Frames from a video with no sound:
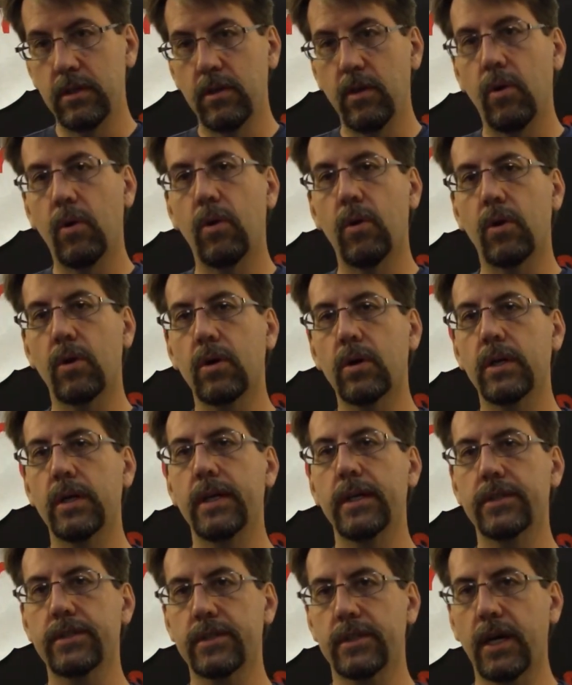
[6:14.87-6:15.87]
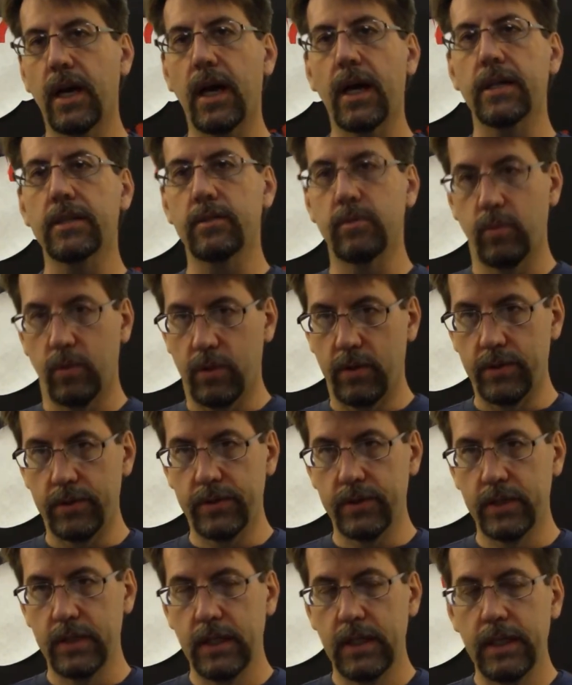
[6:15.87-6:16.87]
or it's God's
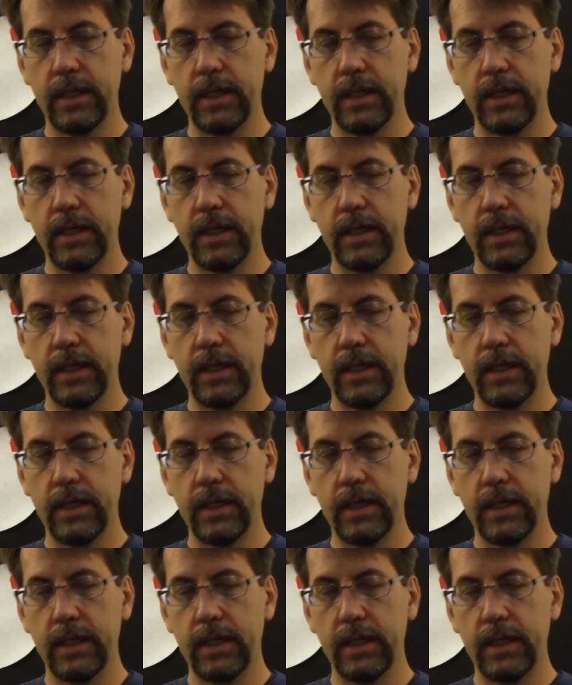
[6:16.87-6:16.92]
words.